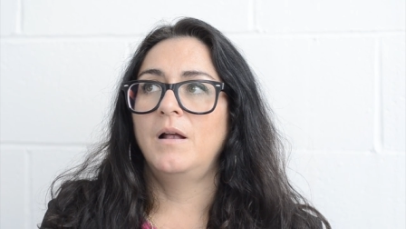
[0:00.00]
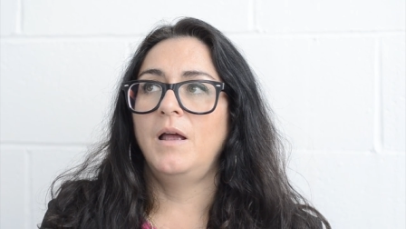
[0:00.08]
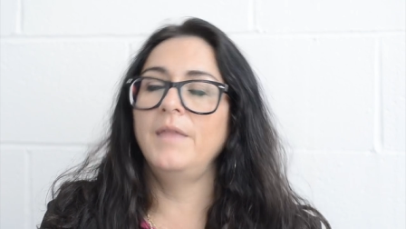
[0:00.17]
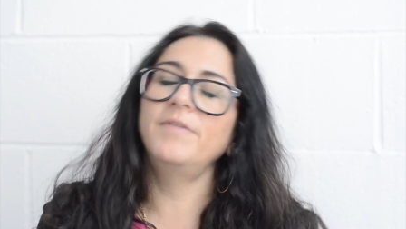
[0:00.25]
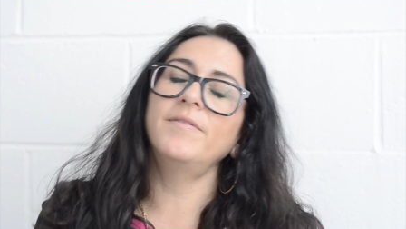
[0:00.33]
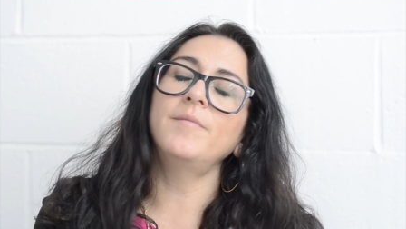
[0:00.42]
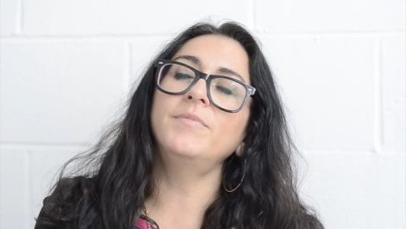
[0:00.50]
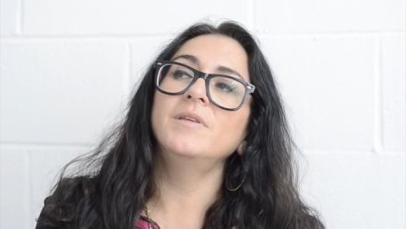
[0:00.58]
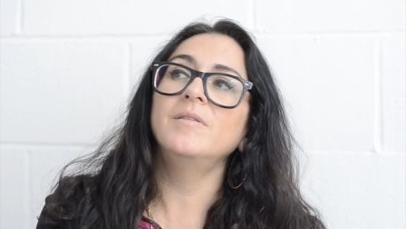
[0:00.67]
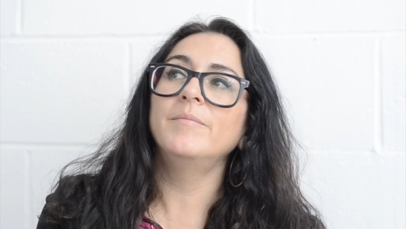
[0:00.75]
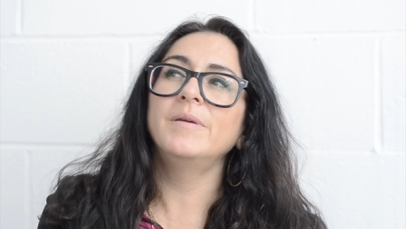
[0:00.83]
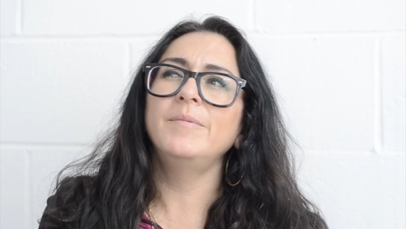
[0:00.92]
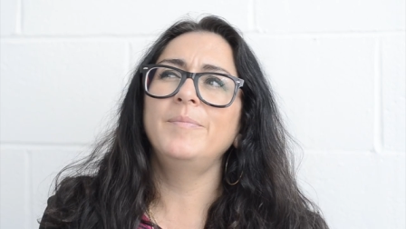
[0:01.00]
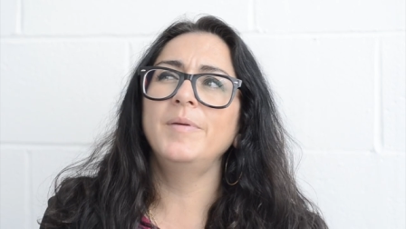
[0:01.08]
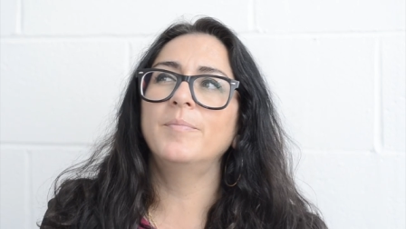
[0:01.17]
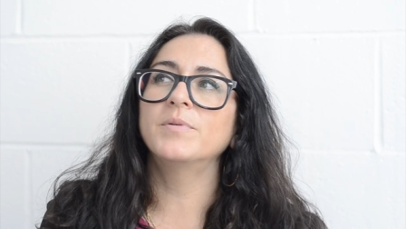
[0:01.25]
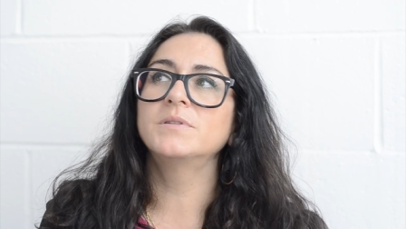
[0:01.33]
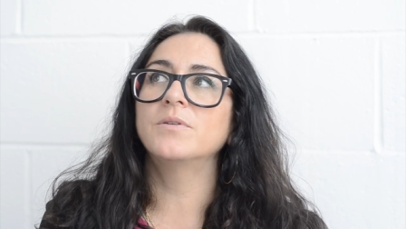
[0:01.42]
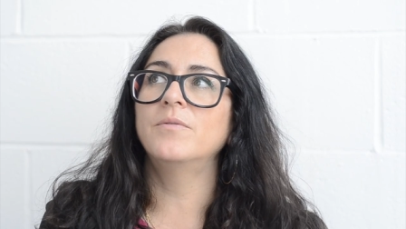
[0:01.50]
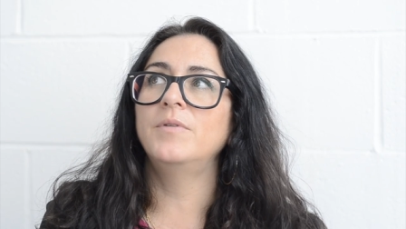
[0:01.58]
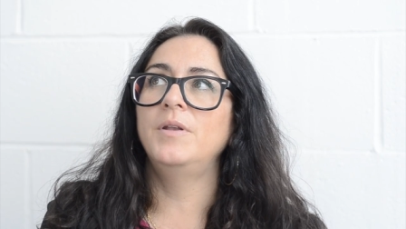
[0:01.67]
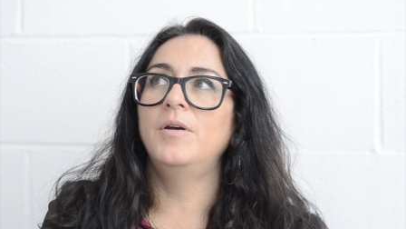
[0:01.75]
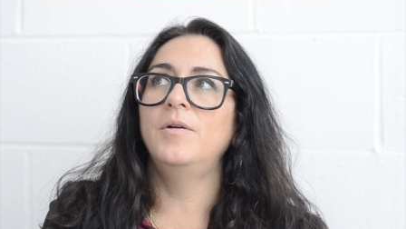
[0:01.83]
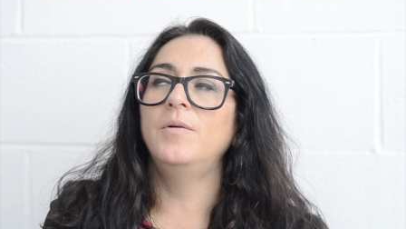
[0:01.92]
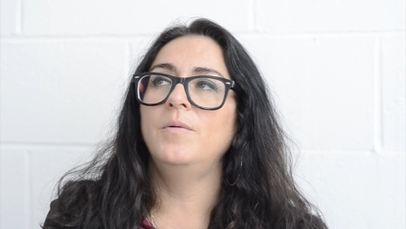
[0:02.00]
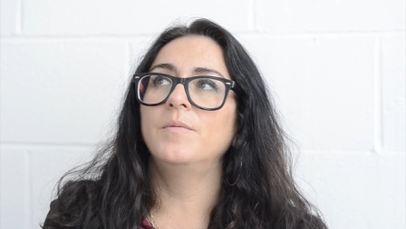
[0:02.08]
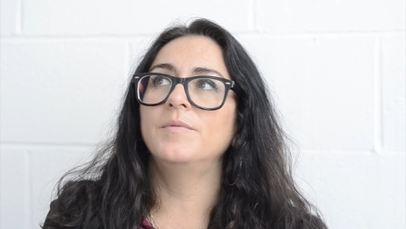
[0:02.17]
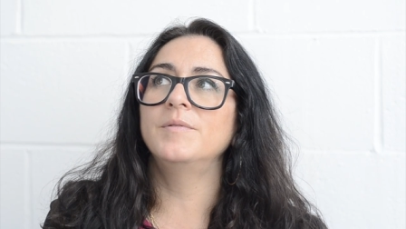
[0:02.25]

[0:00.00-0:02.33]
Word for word: and it's something that maybe people don't know,